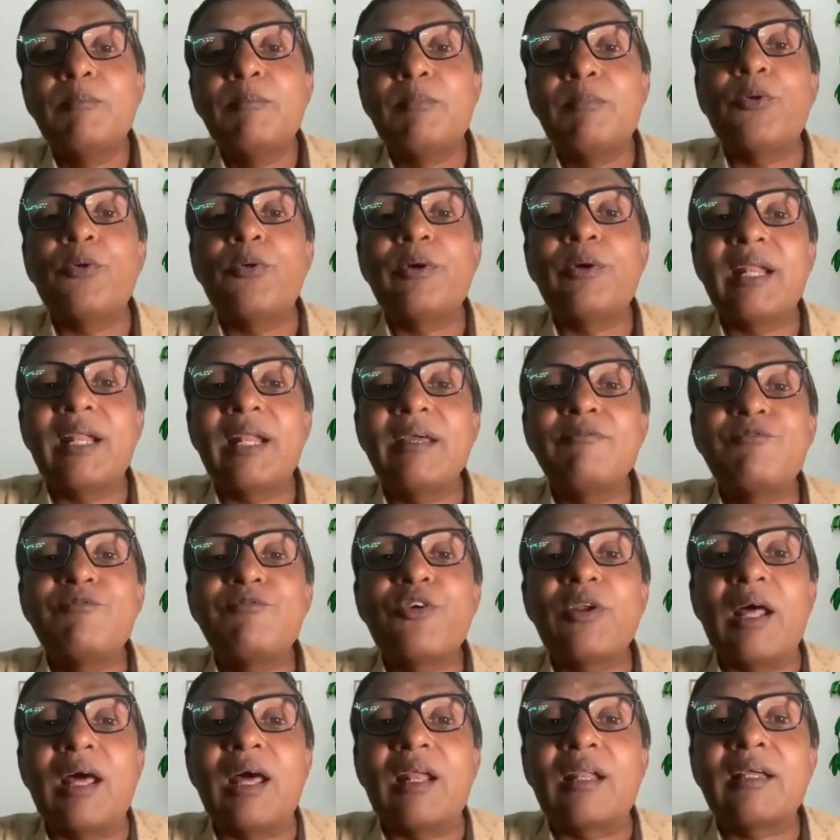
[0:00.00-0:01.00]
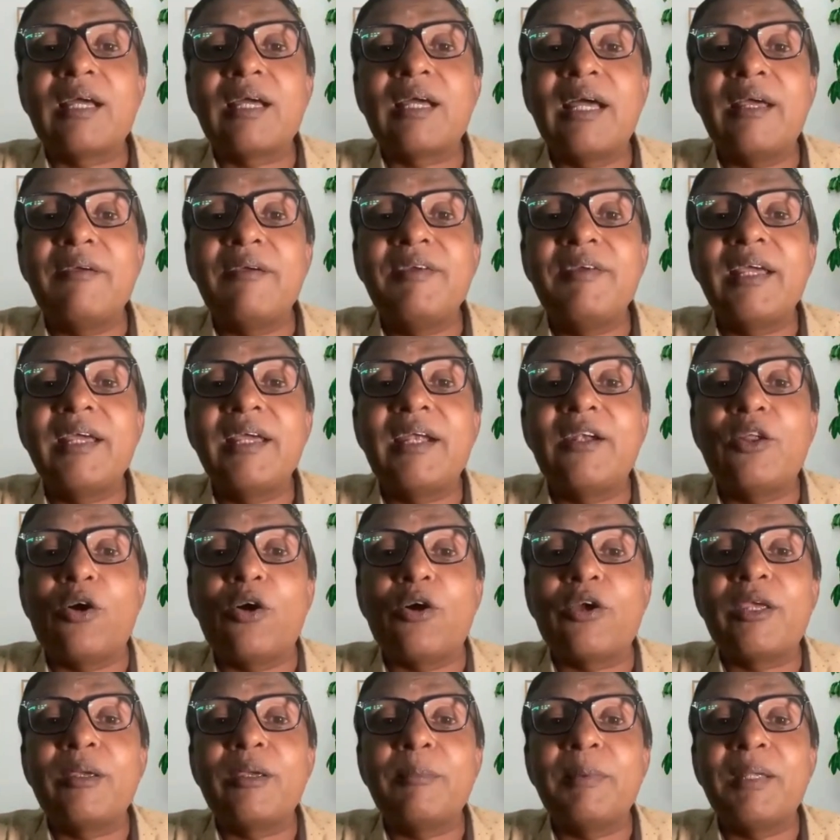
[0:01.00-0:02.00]
Program for Archiving and
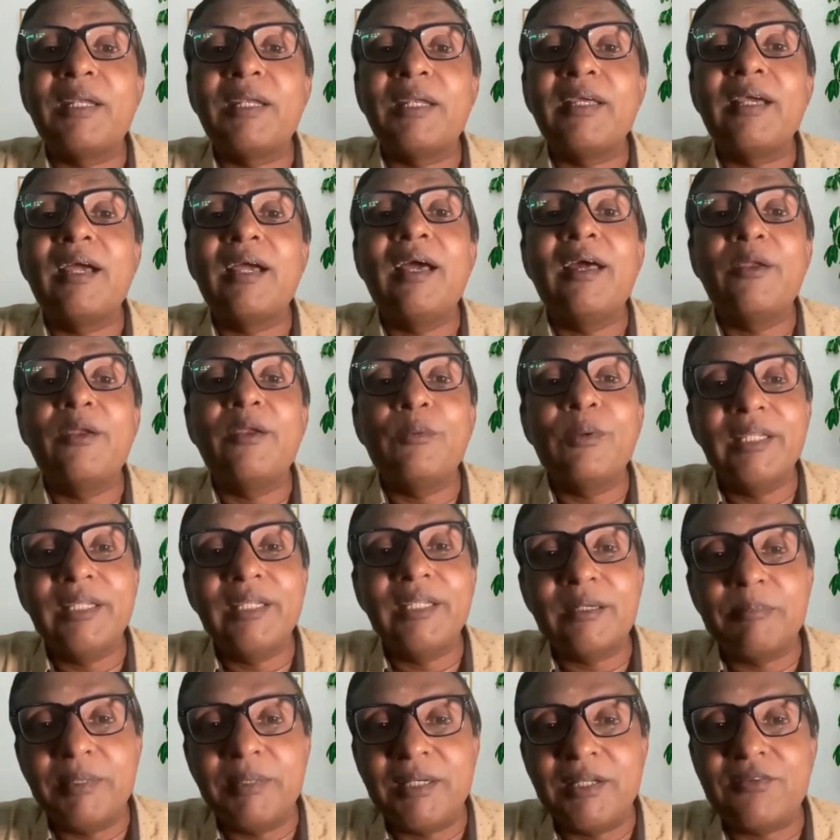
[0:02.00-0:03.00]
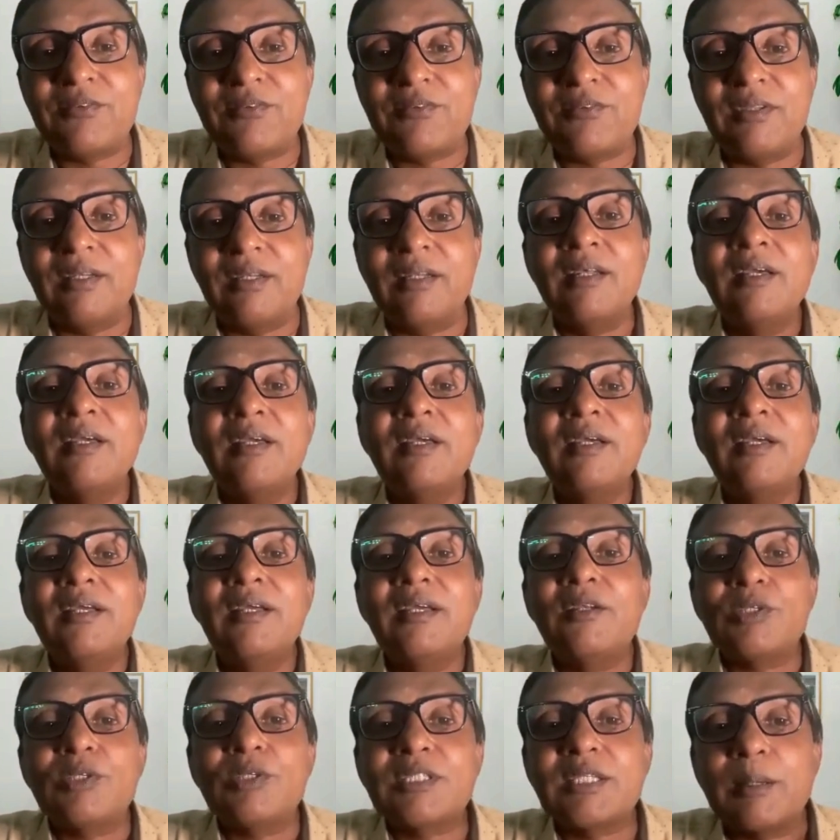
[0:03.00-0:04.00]
Documenting Ayurvedic Medicine.
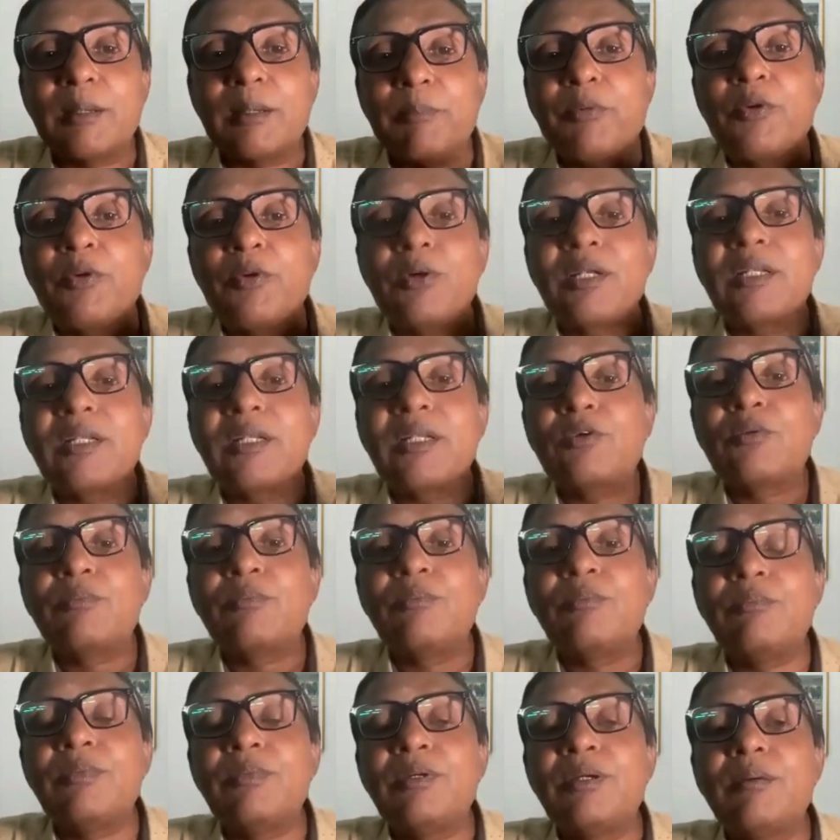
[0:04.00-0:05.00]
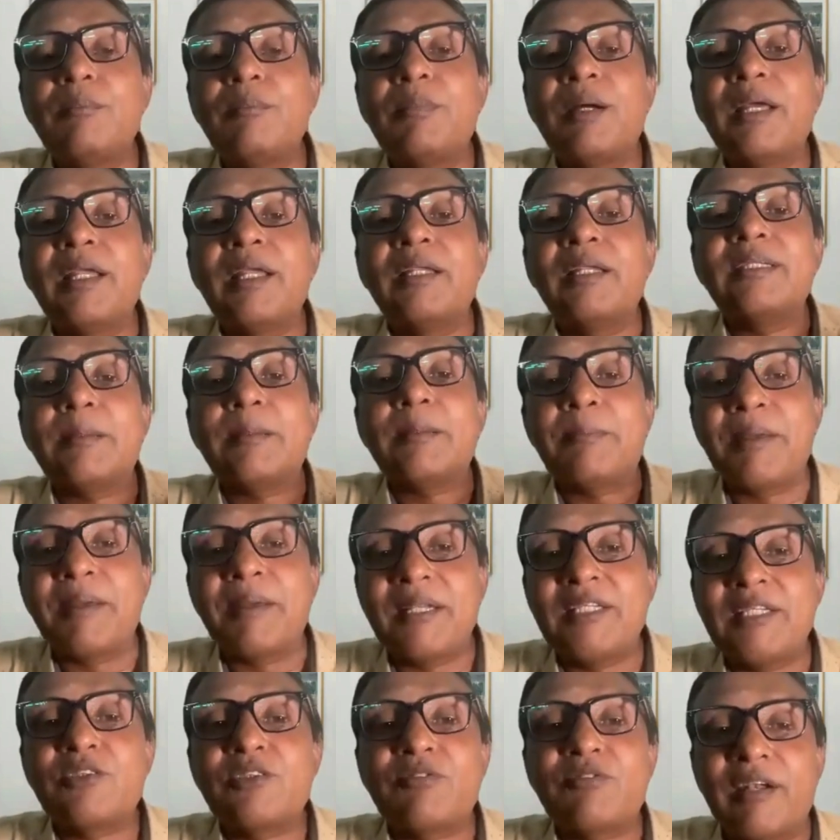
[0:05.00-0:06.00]
It was supported by a
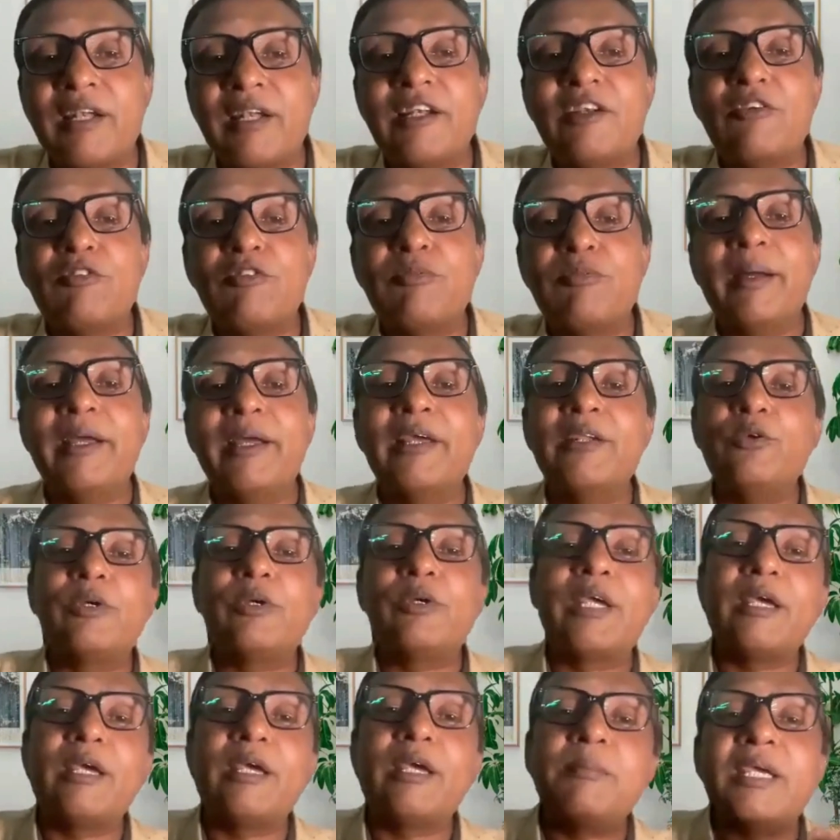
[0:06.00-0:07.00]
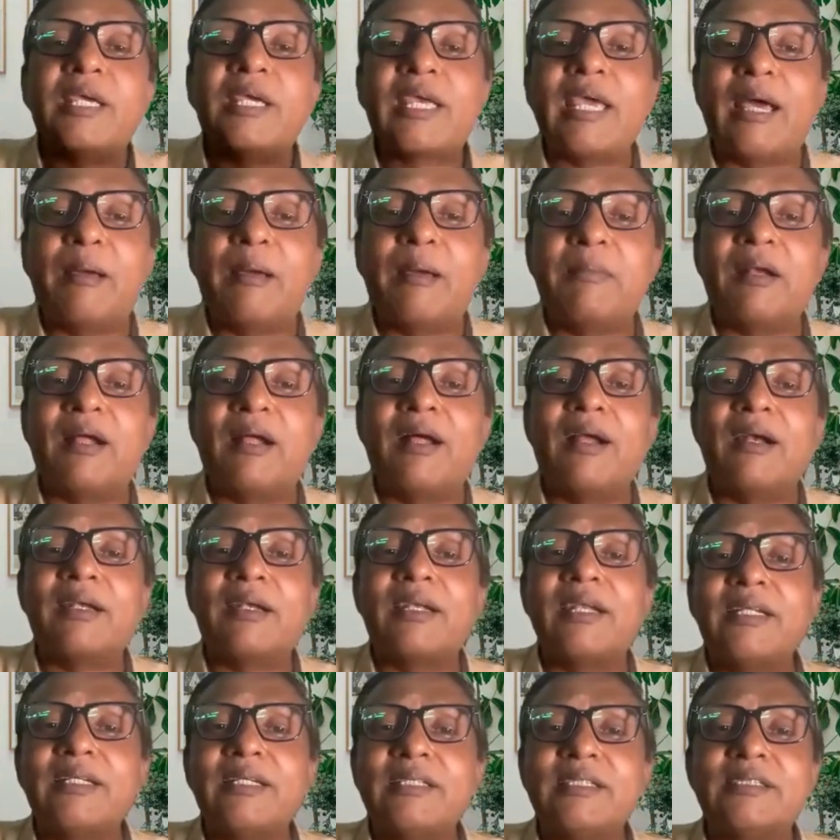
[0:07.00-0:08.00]
Japanese friend of mine who gave me camera,
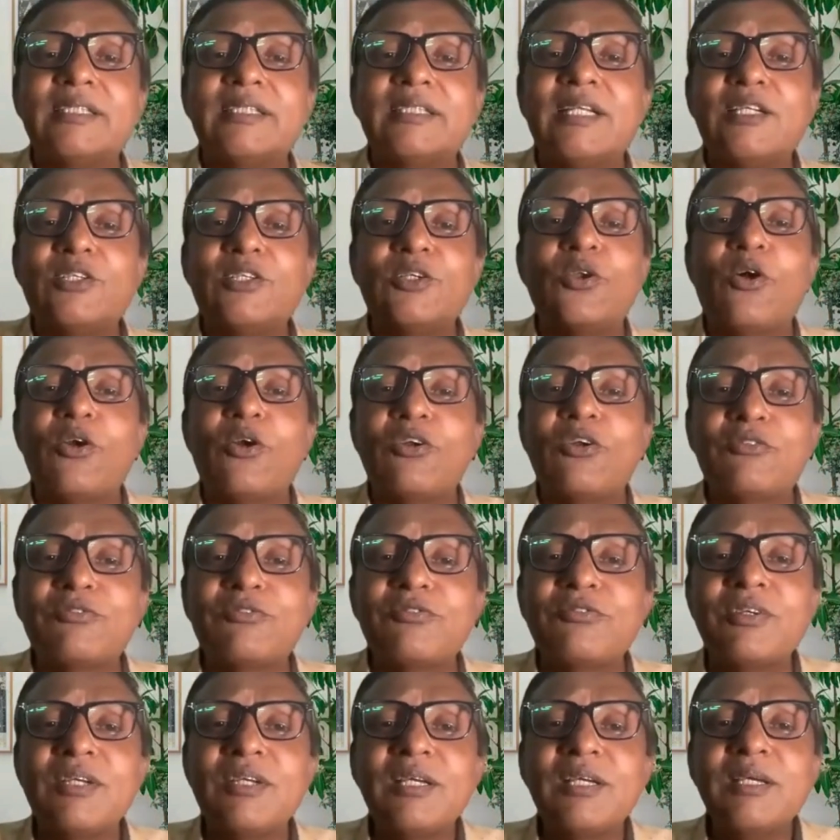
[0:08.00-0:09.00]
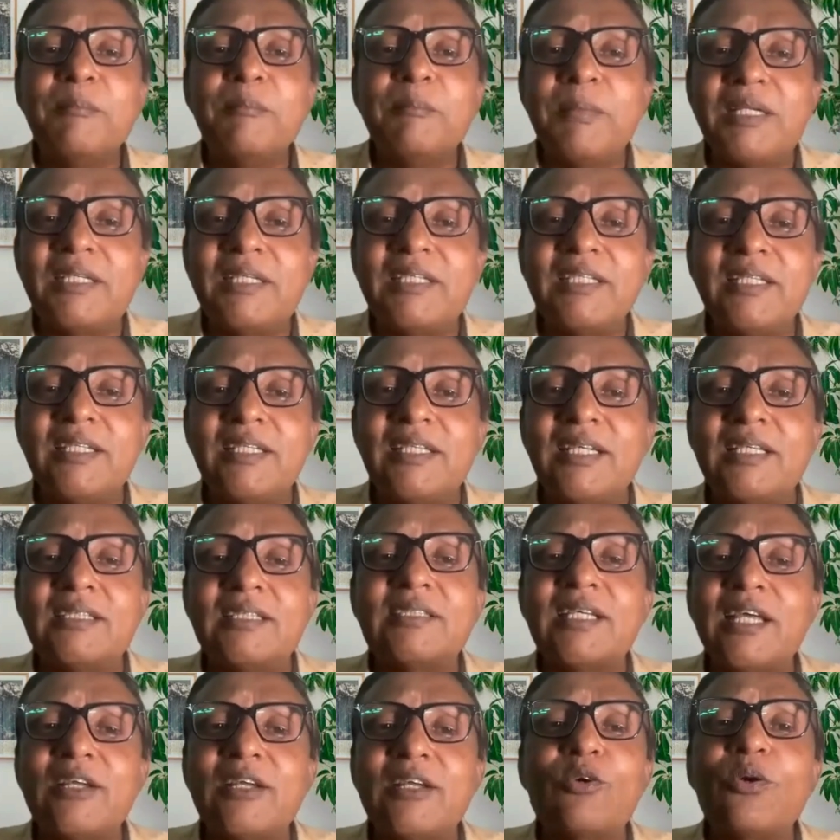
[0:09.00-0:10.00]
tents and a lot of
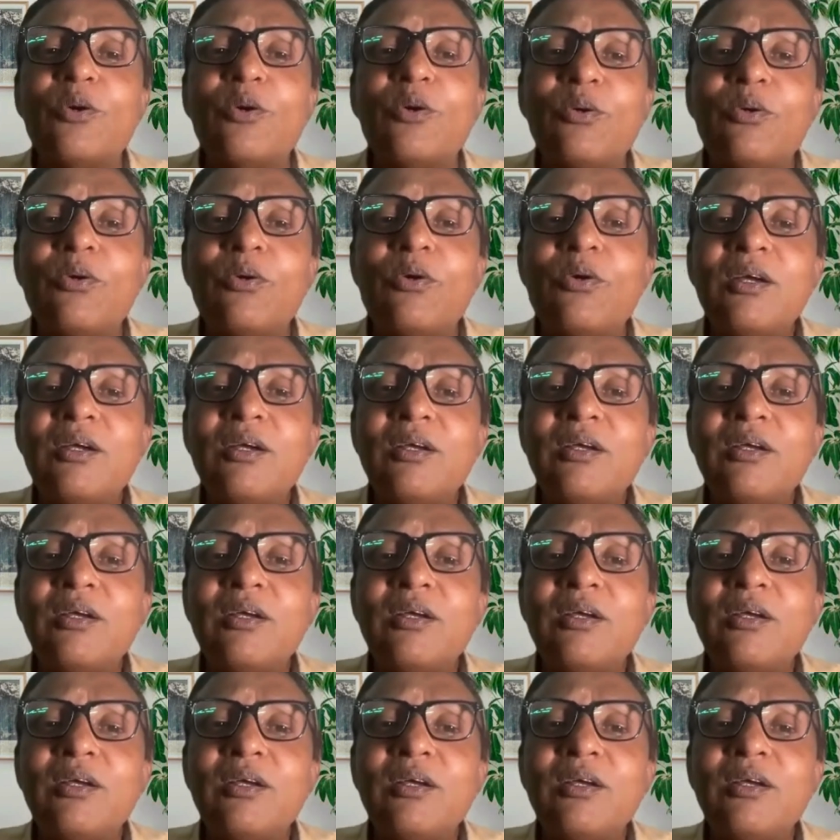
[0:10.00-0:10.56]
materials. I don't know